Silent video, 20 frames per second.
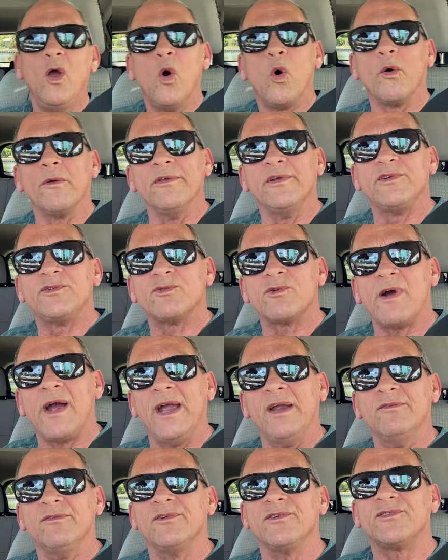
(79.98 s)
or the
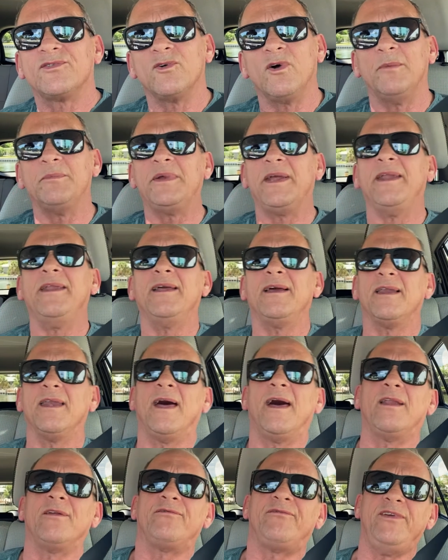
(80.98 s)
drivers so i'm getting a
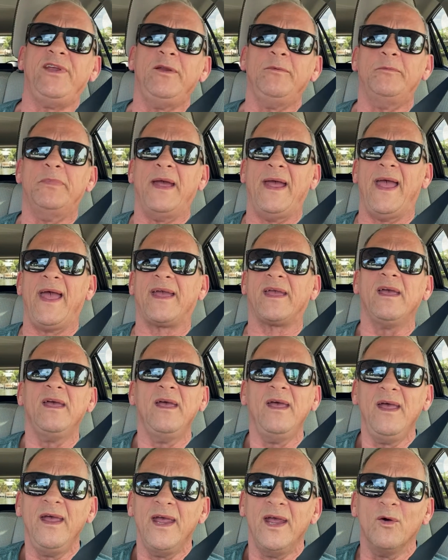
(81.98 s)
lot of feedback
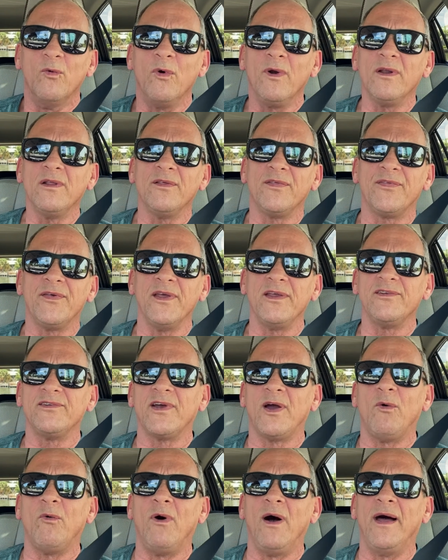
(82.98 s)
and one of the things
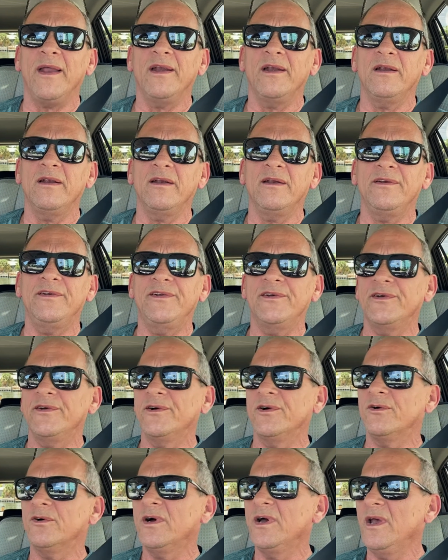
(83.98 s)
i wanted to
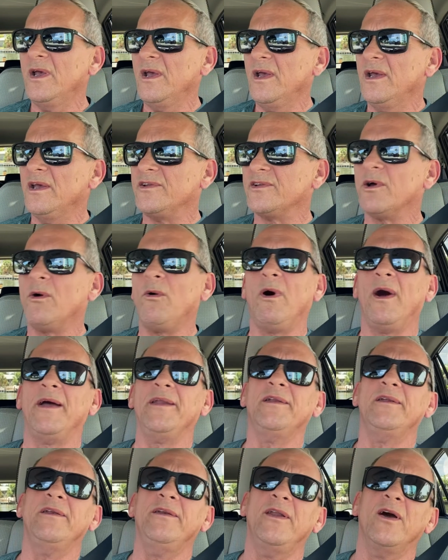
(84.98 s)
do is i
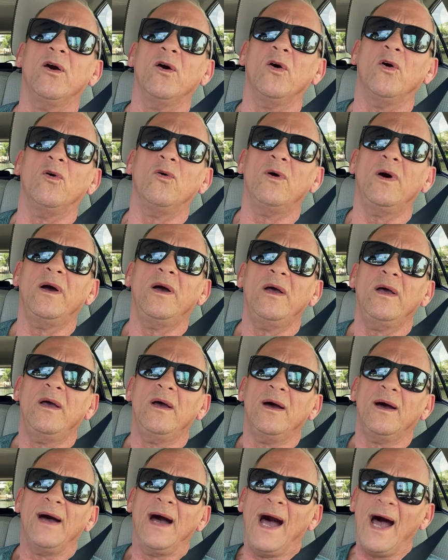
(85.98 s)
wanted to know
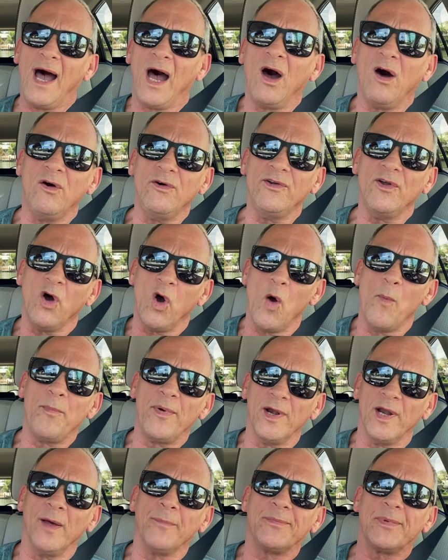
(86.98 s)
how to
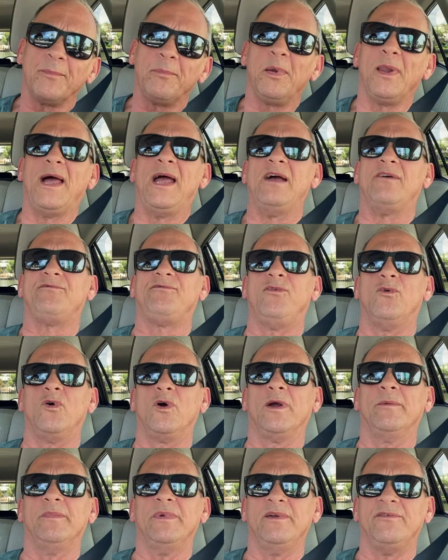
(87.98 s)
open up the
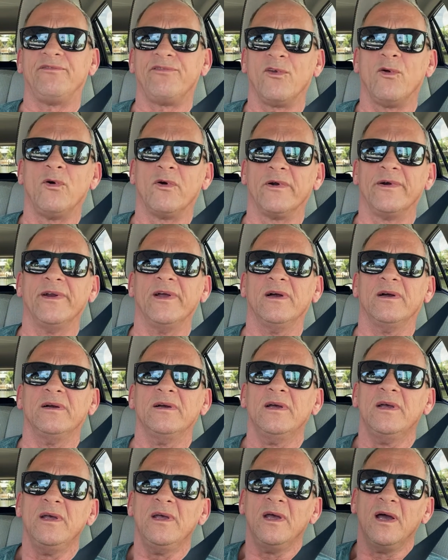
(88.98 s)
platform in florida
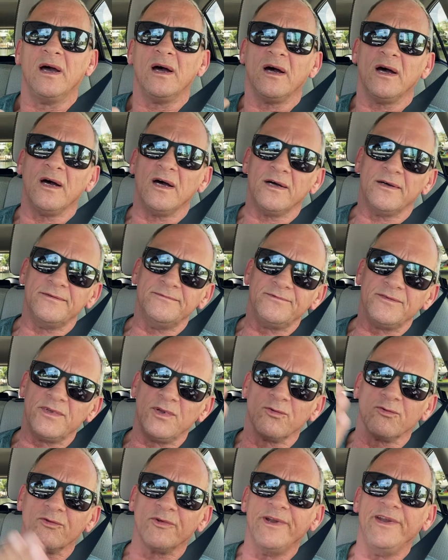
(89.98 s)
um,
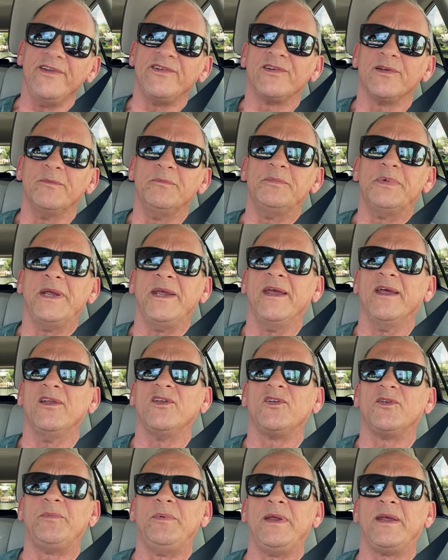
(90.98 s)
the reason being
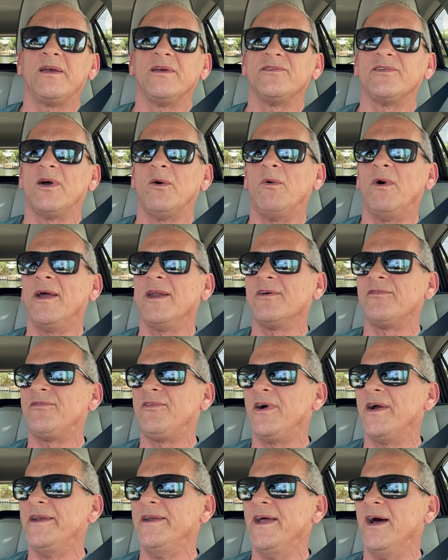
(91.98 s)
is because I want to
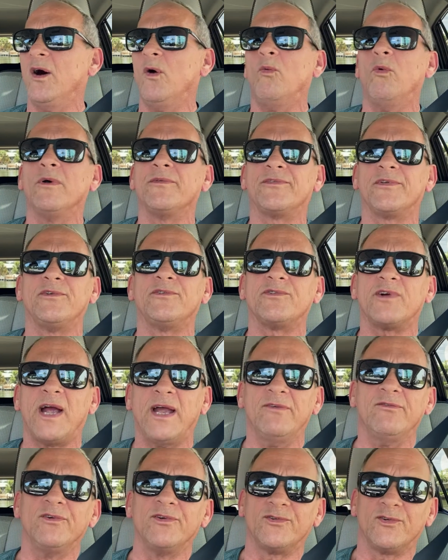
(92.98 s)
find out what the
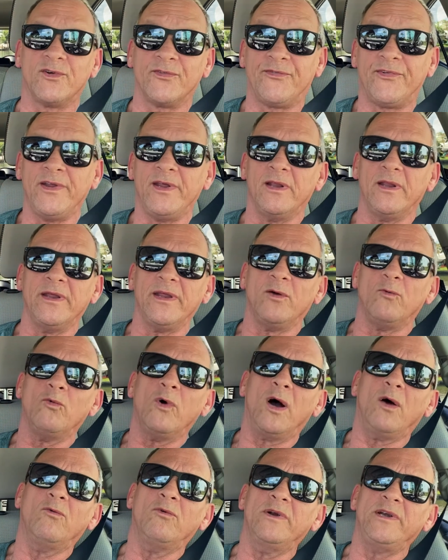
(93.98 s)
drivers are feeling.
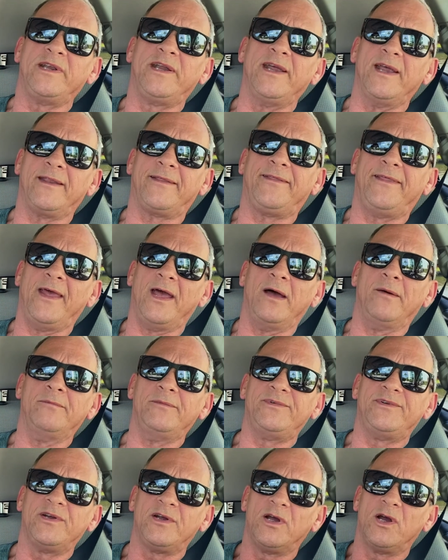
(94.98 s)
What would get
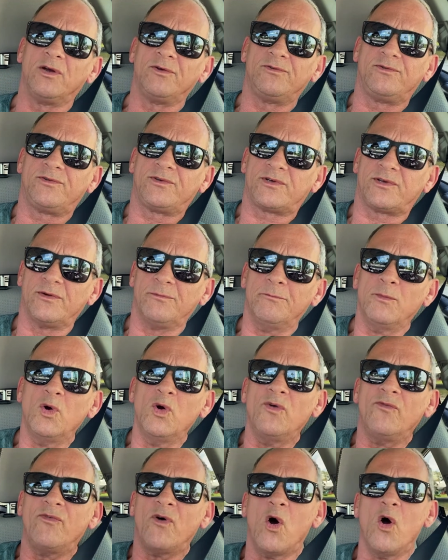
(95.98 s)
them to go, to
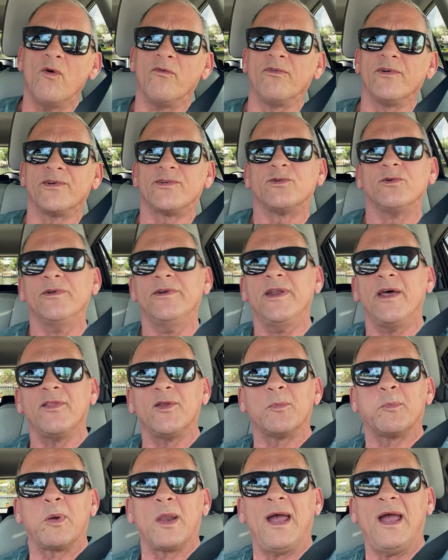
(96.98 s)
move over to
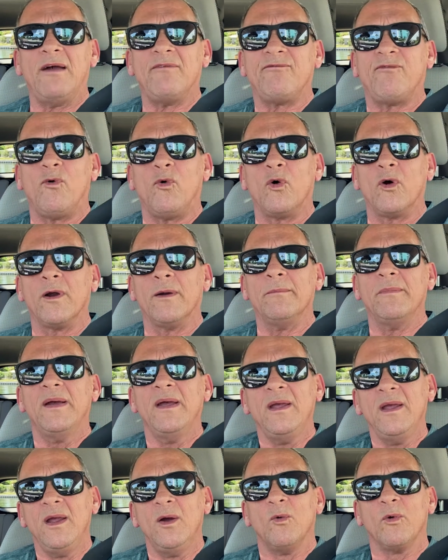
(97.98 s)
another platform
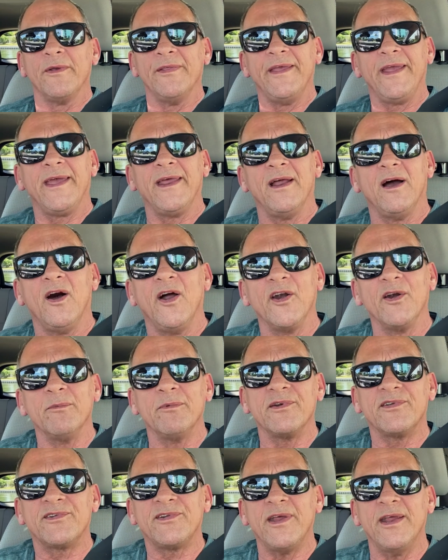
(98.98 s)
where they get
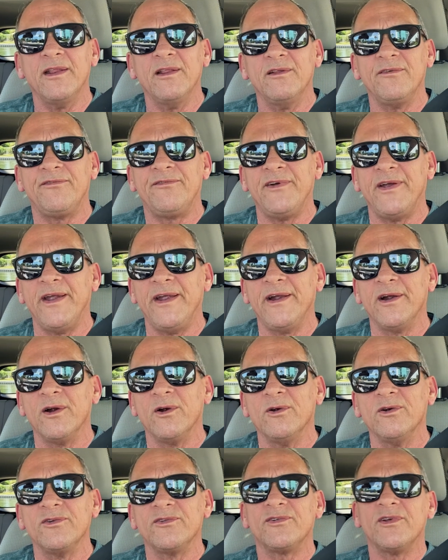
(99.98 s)
100% of the
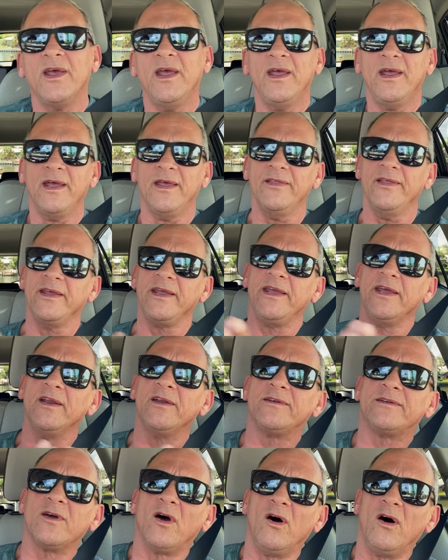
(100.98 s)
fares and then
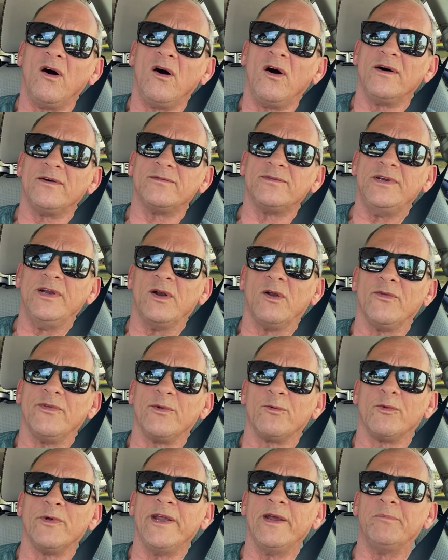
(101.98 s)
get all, you know, the
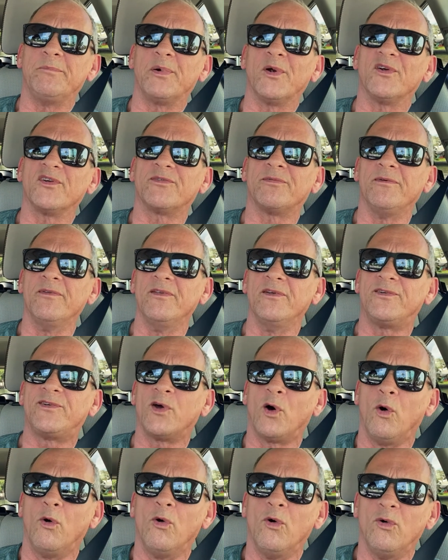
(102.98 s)
reimbursement of the
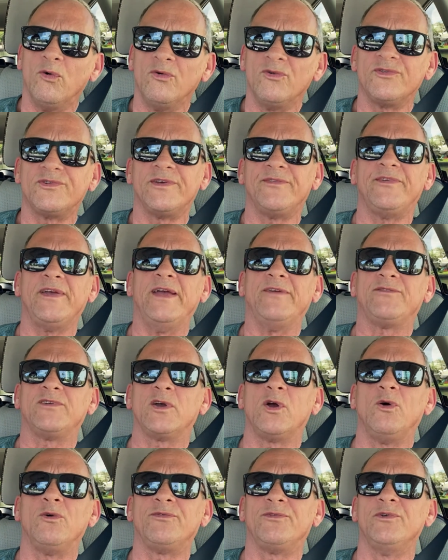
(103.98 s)
tolls if they have to
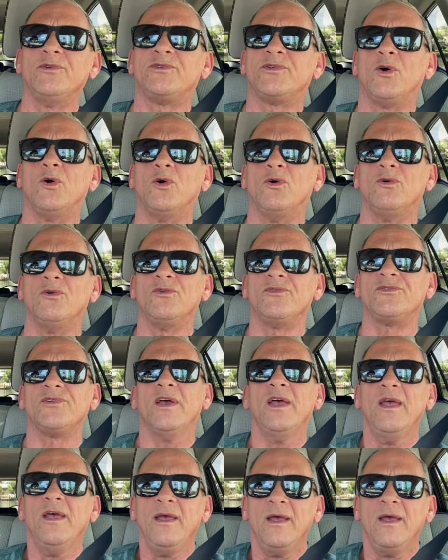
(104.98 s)
go through tolls.